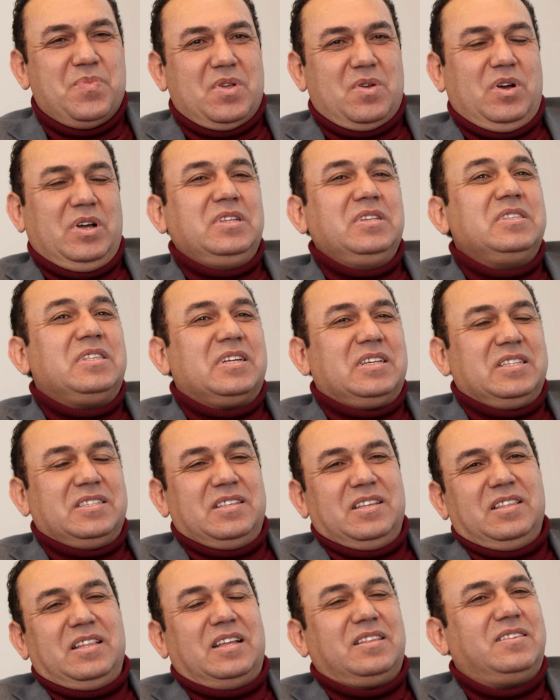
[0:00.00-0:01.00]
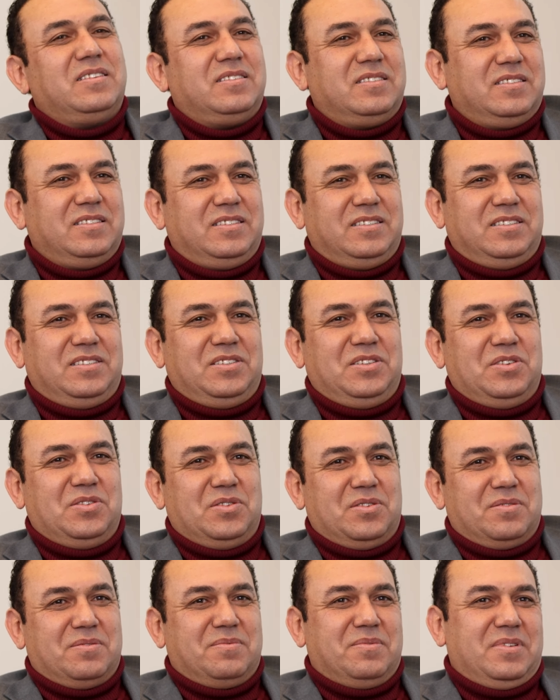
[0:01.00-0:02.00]
Quite interesting that is
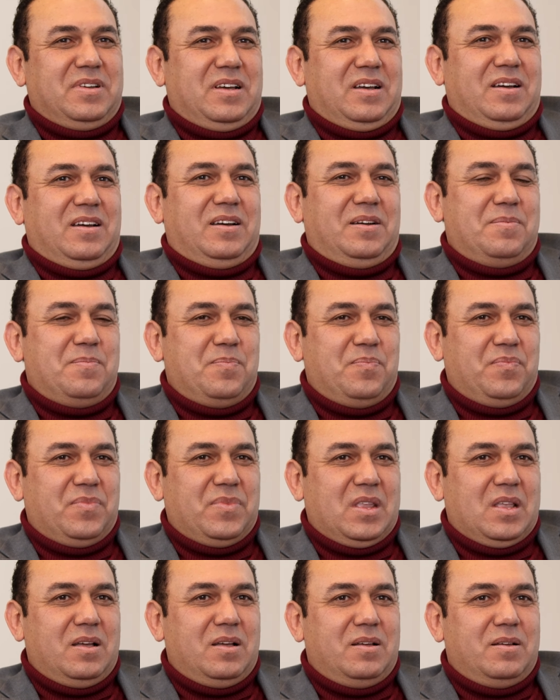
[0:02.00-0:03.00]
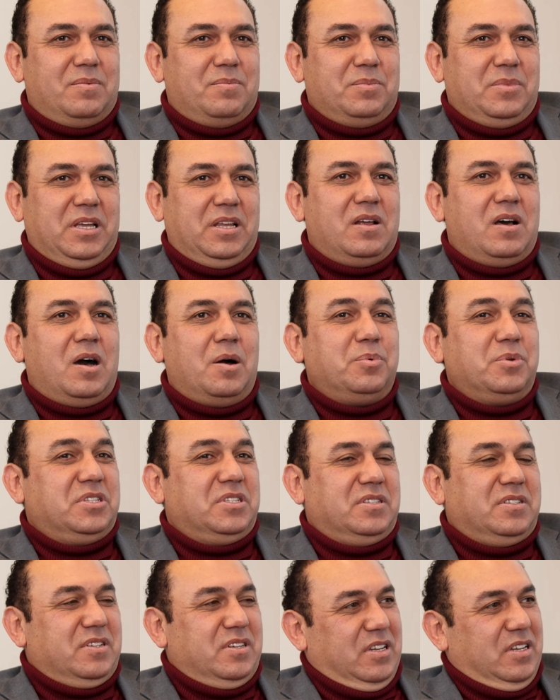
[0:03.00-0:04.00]
your main hobbies
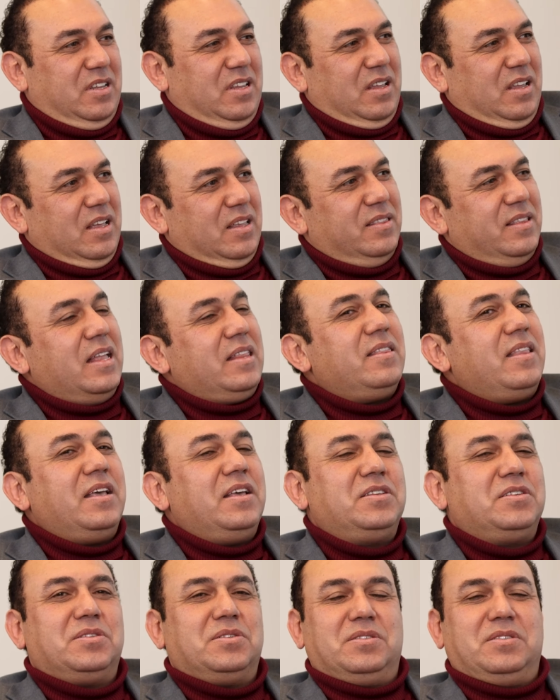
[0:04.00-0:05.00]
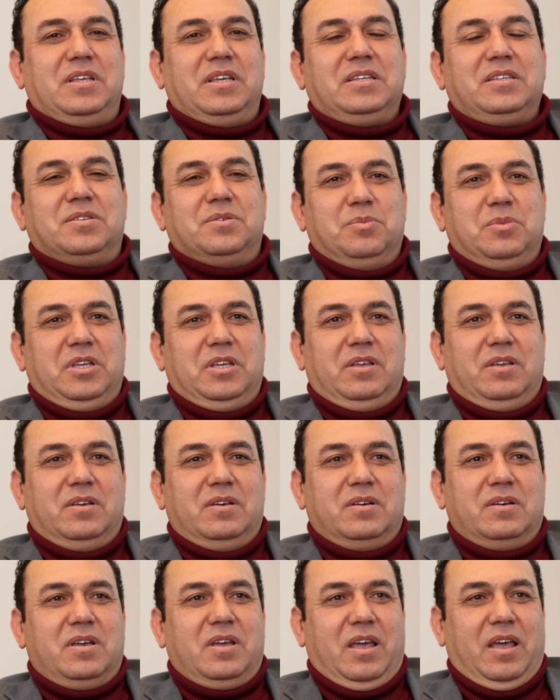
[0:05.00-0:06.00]
is reading. And that takes me,
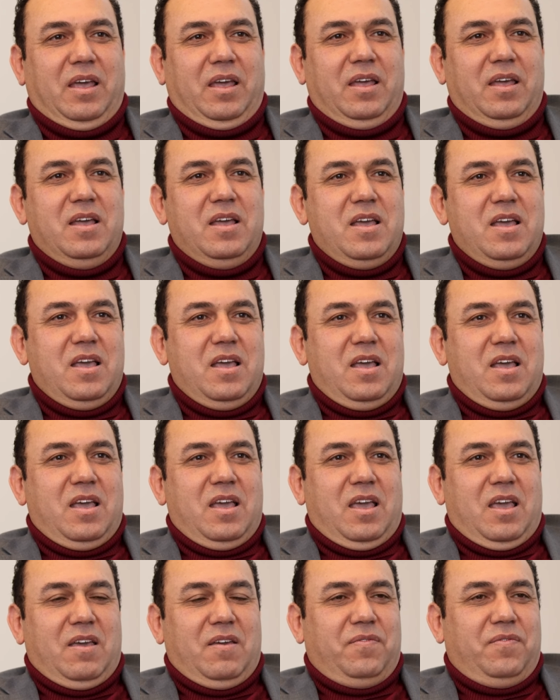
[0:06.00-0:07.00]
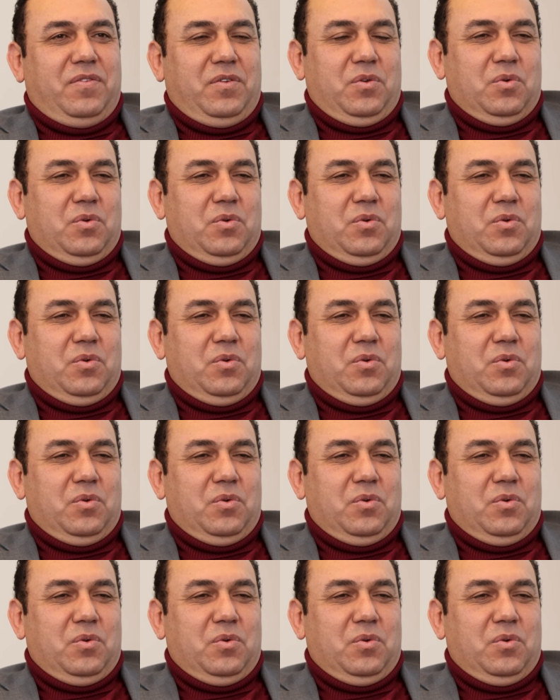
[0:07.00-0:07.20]
if